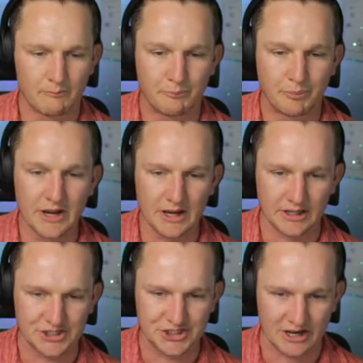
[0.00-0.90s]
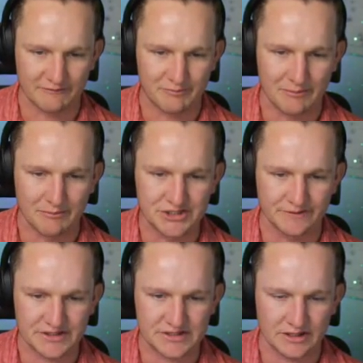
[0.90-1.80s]
Big shove by
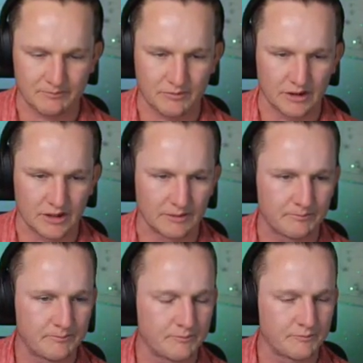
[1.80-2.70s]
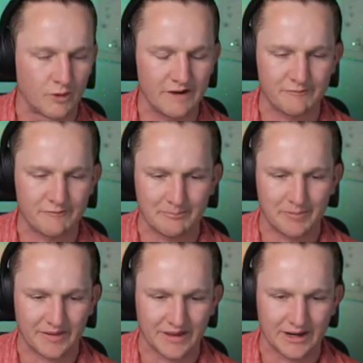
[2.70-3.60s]
Mitrovic. That the ref might
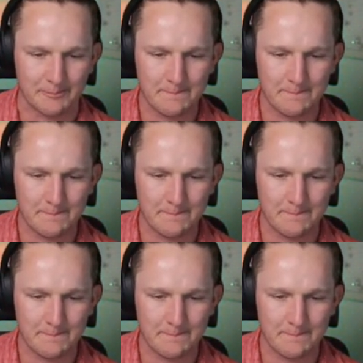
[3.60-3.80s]
pick that up.